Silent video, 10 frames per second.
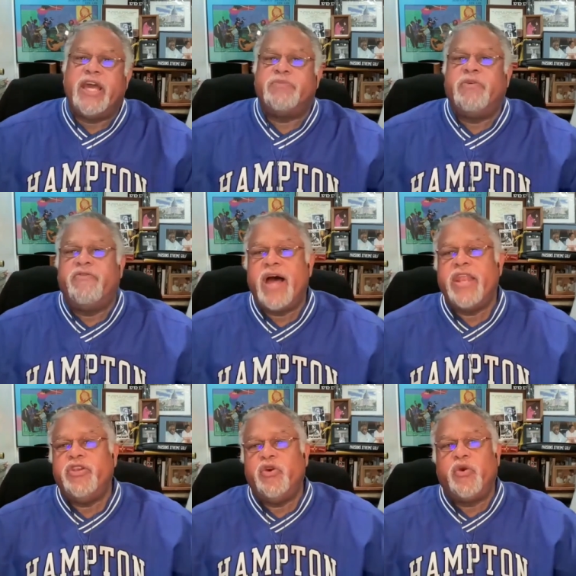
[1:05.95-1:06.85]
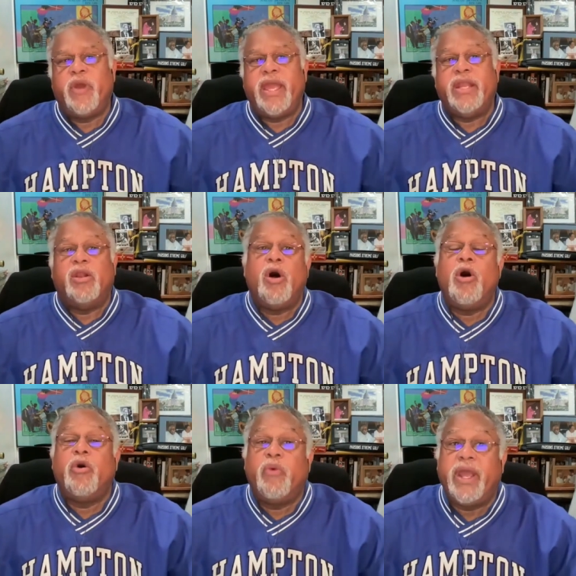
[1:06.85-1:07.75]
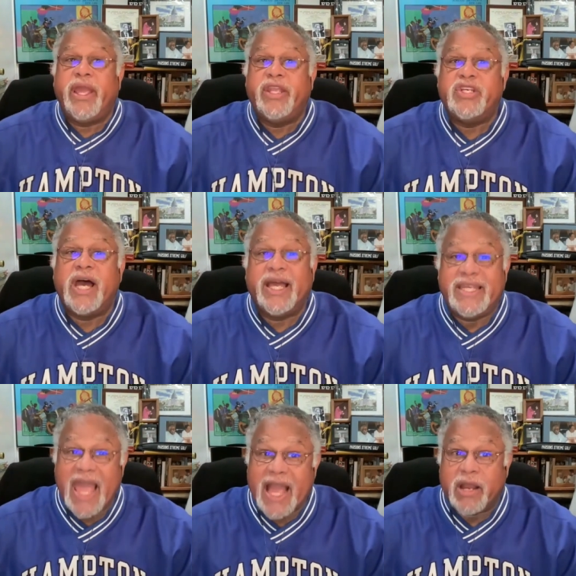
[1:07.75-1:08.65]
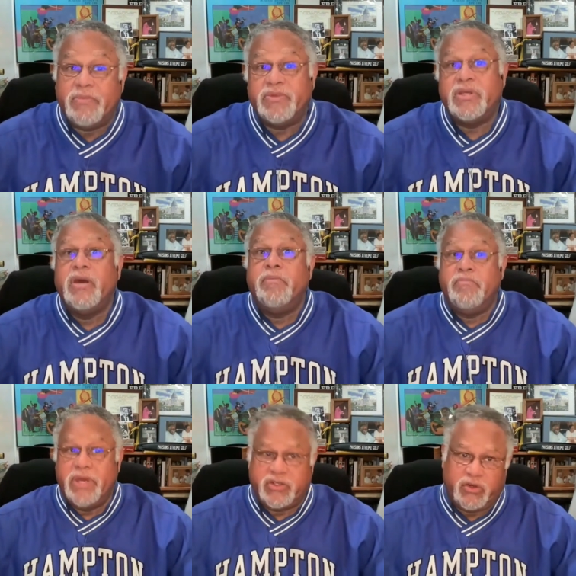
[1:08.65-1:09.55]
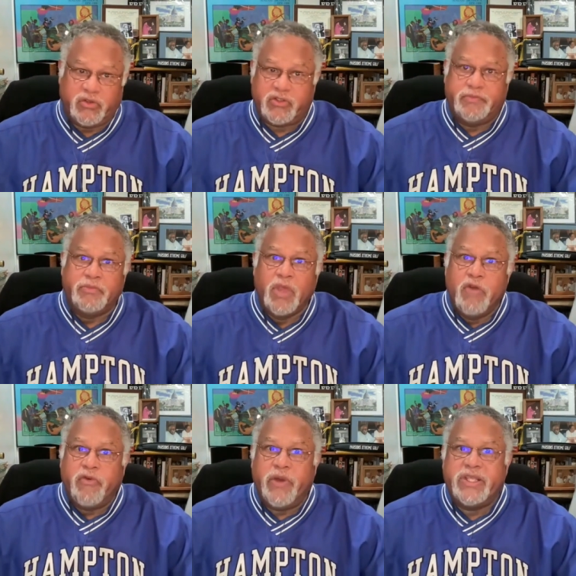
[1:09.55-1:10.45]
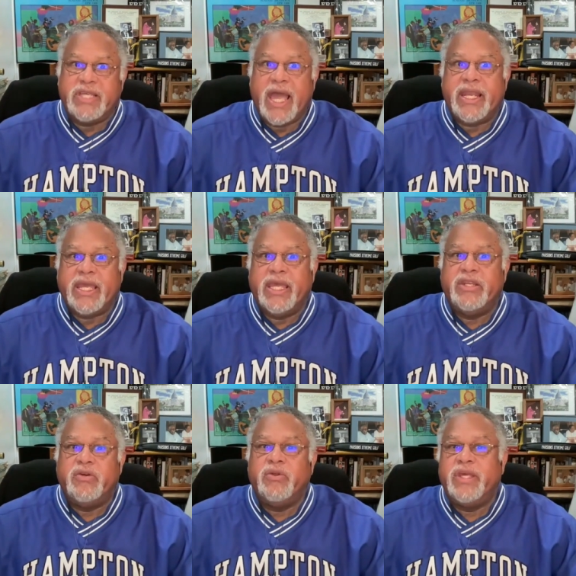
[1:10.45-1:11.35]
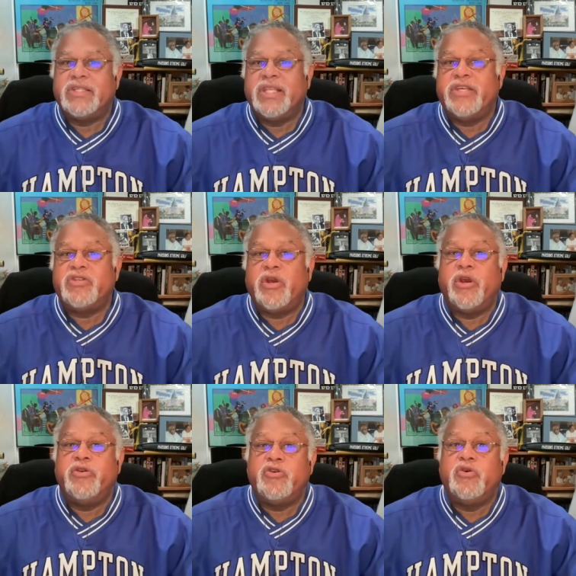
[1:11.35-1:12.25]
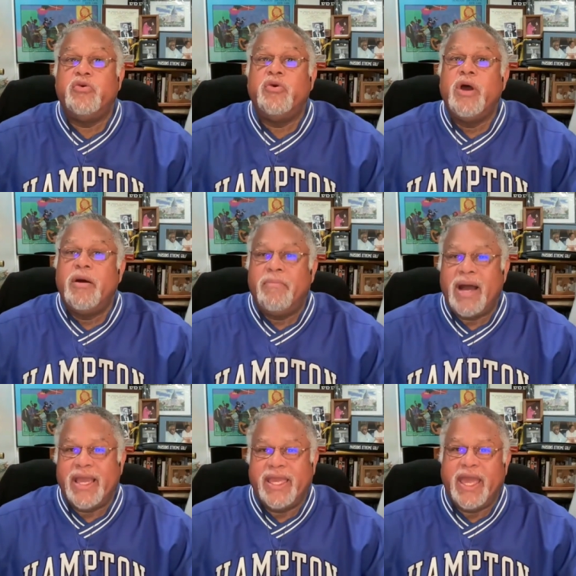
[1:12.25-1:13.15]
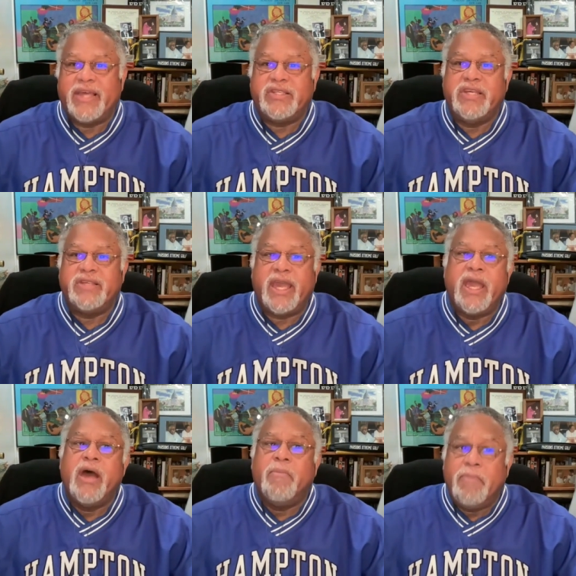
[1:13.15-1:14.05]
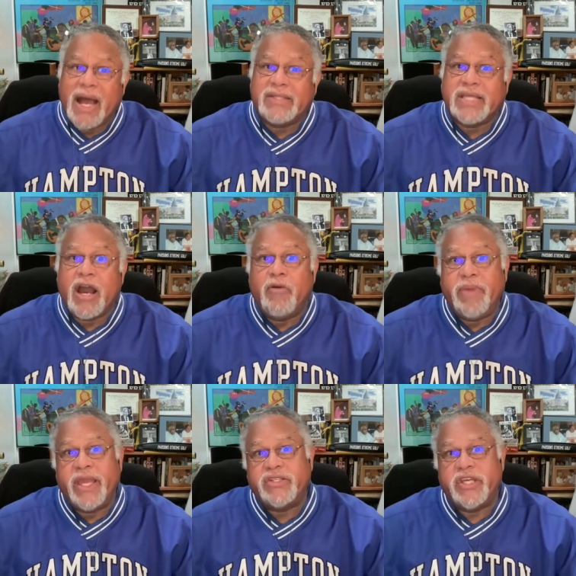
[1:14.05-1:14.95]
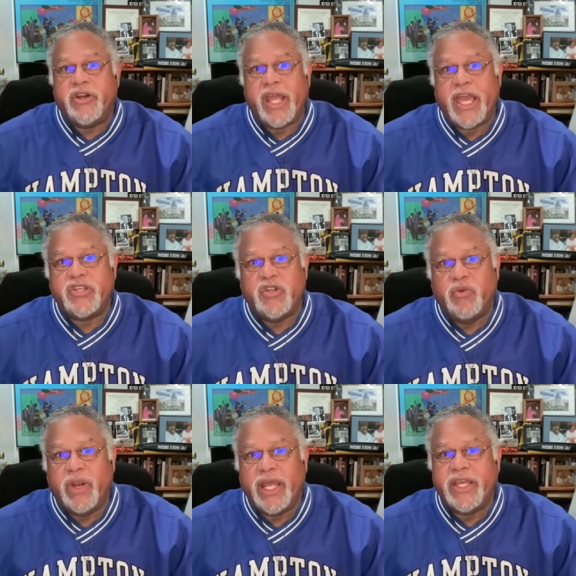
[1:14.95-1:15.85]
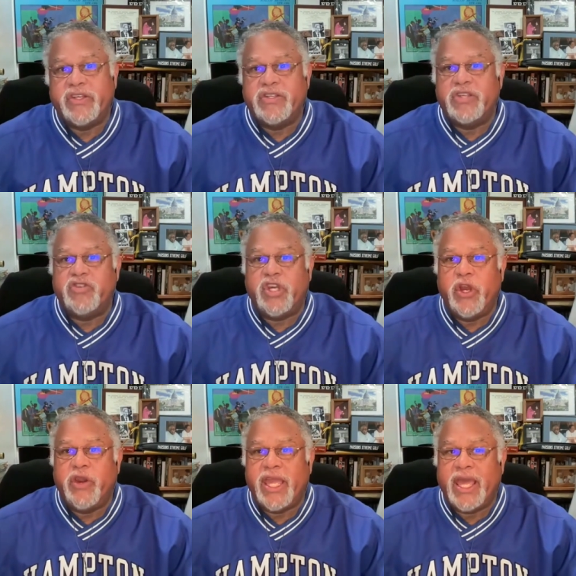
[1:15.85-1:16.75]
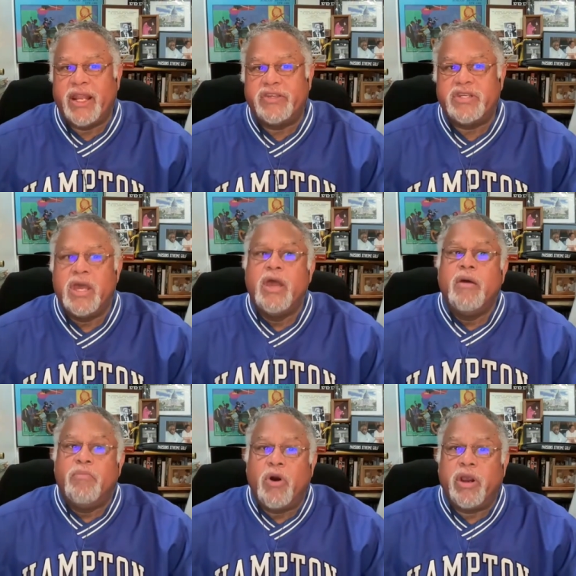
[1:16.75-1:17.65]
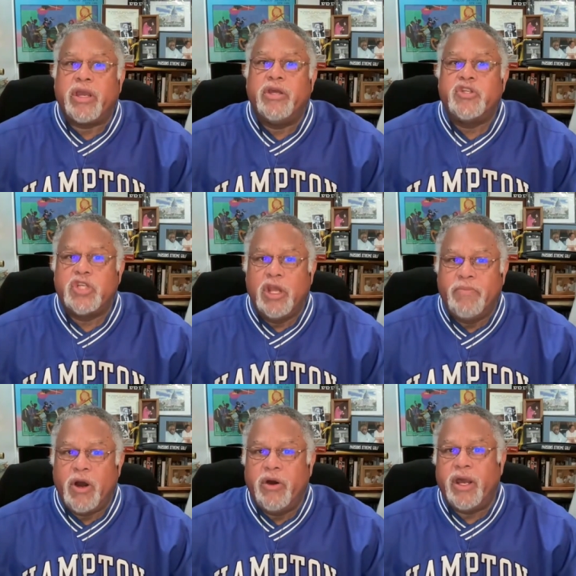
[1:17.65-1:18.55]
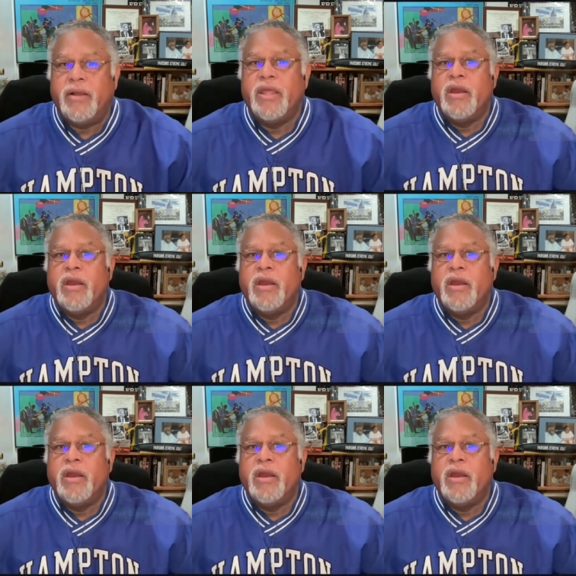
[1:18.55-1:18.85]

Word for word: has provided Ukraine long range ATACMS missiles. For insight into this, let's turn to my guest. He's a Moscow based international relations and security analyst, Mark Sleboda.